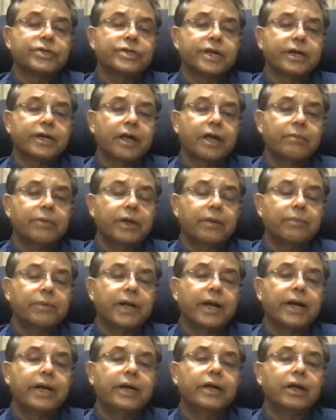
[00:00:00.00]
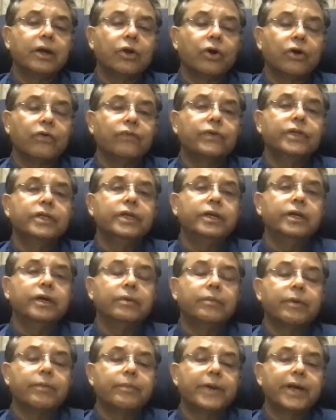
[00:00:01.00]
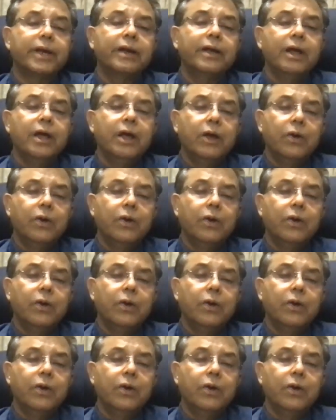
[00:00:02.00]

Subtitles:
that can be applied along with the dermapen,